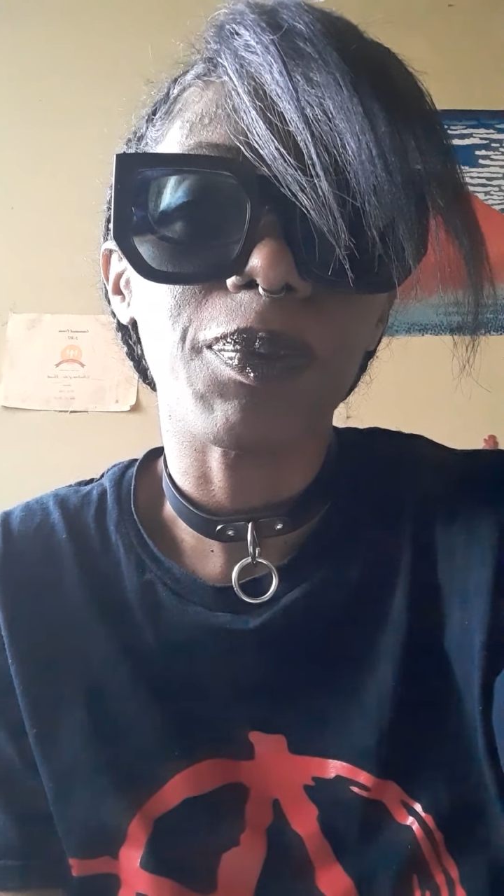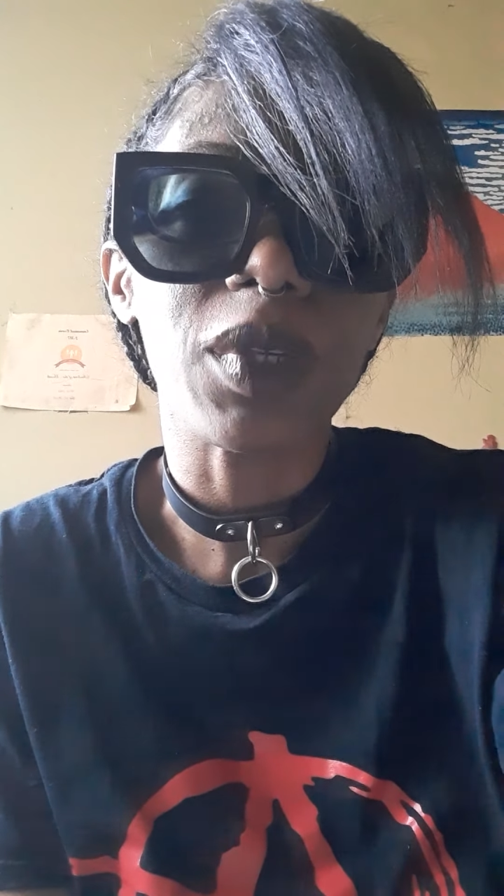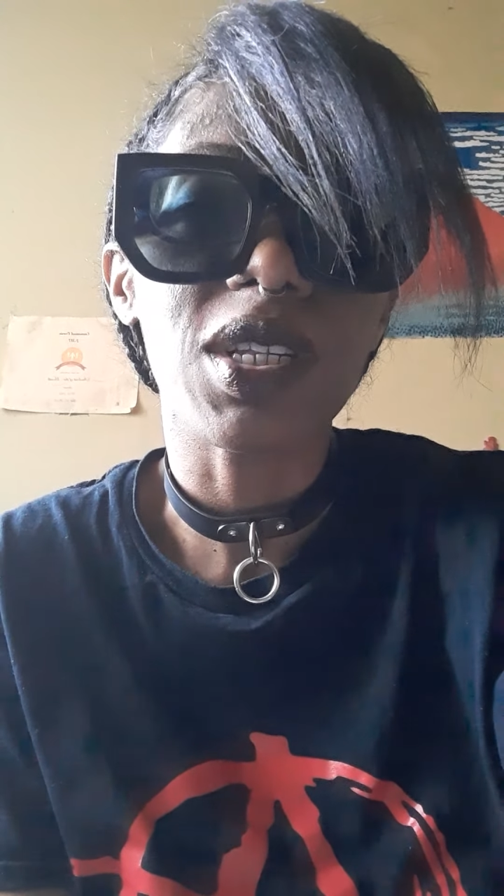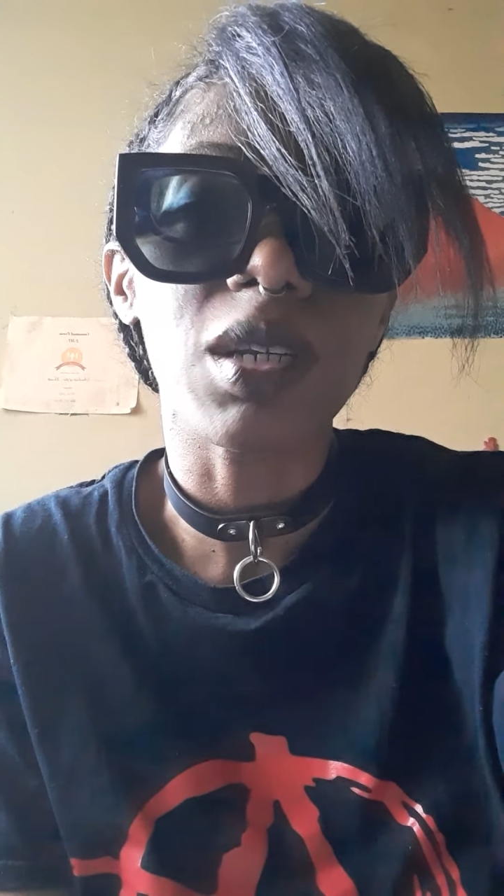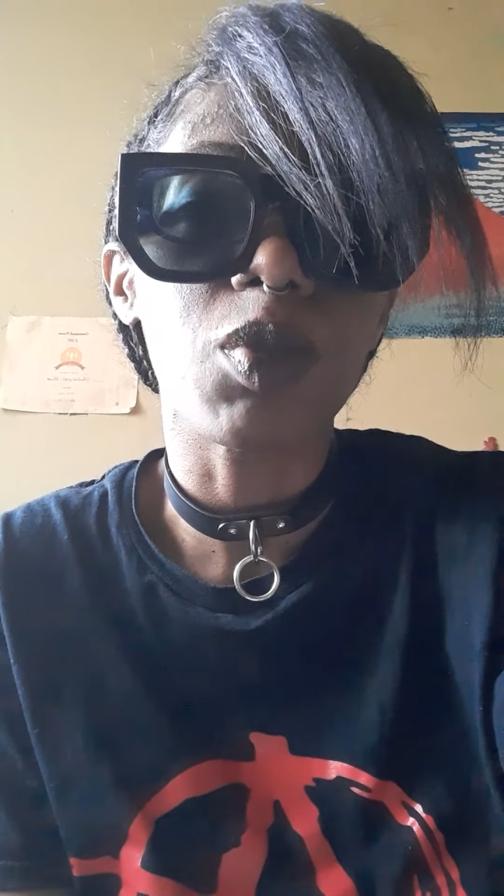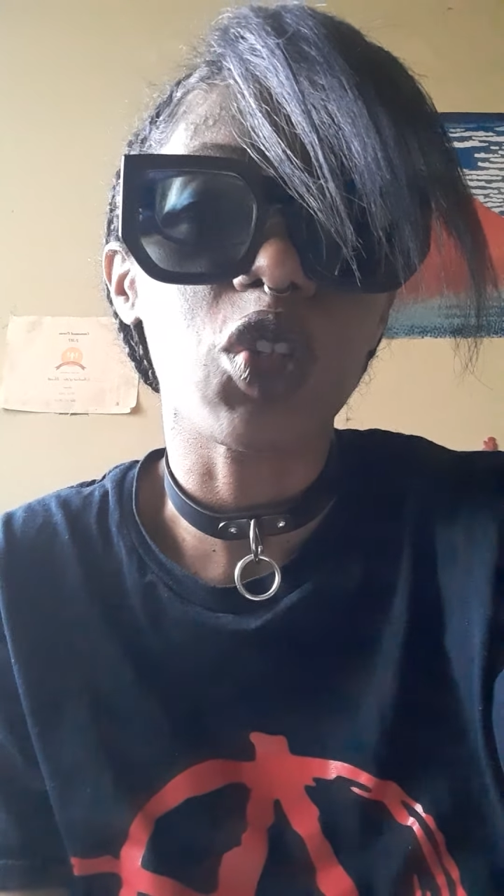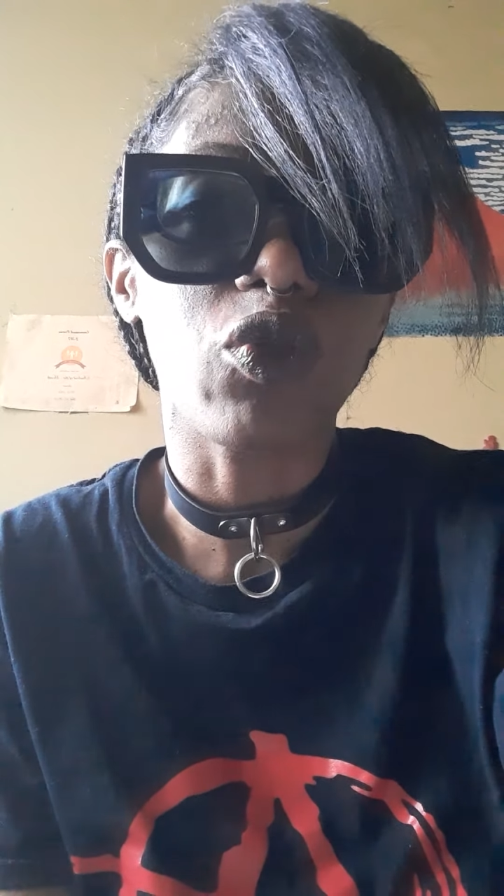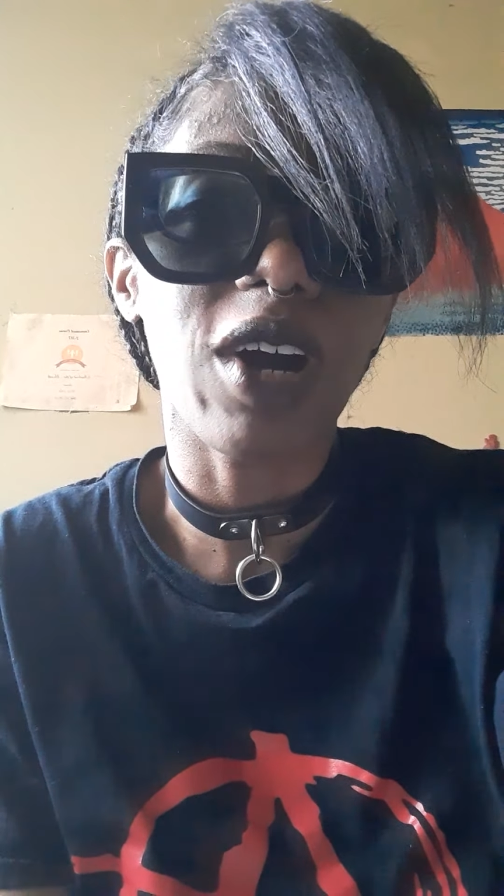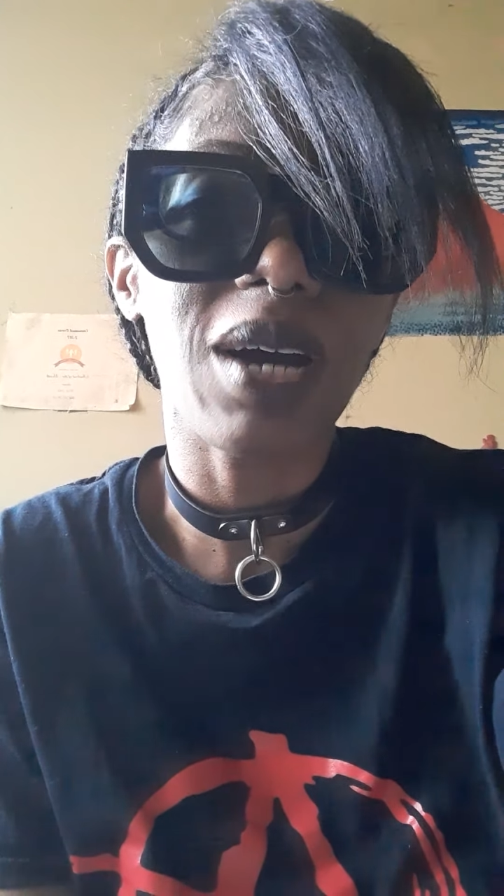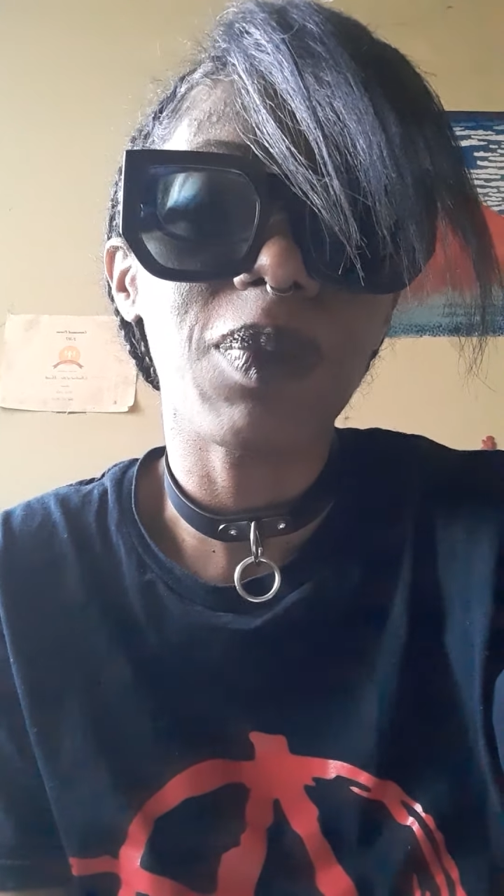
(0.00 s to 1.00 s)

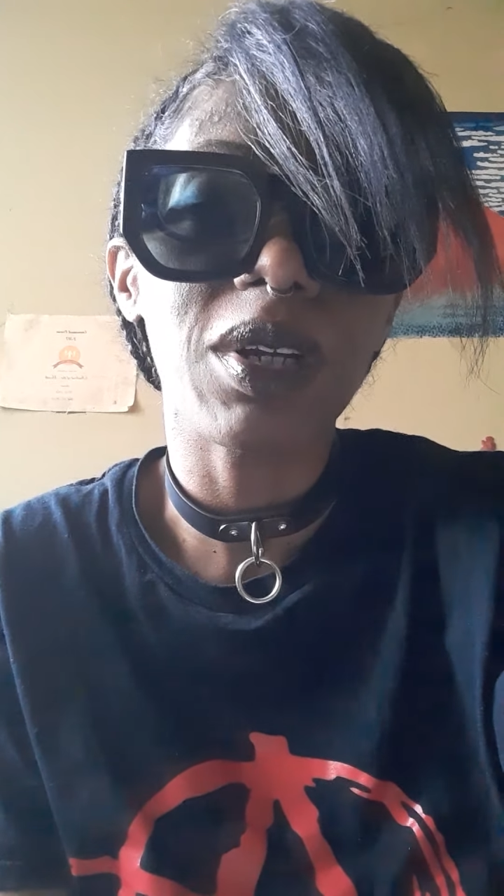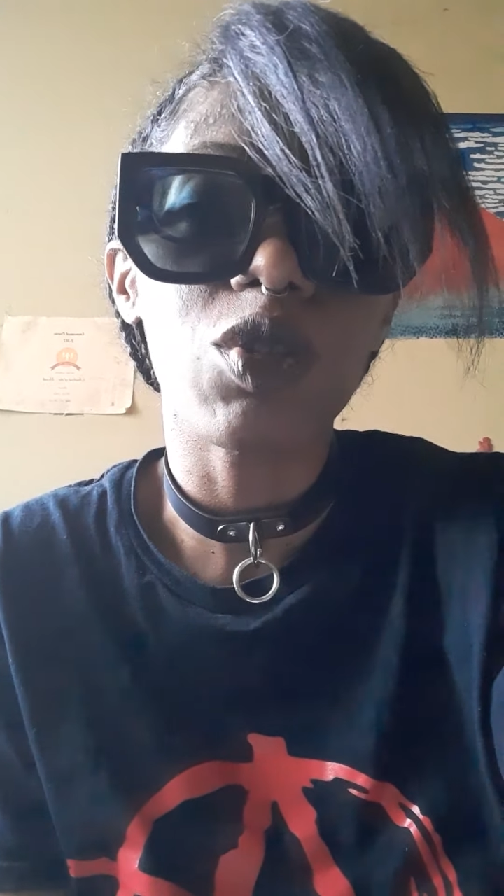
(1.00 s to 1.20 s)
subscribing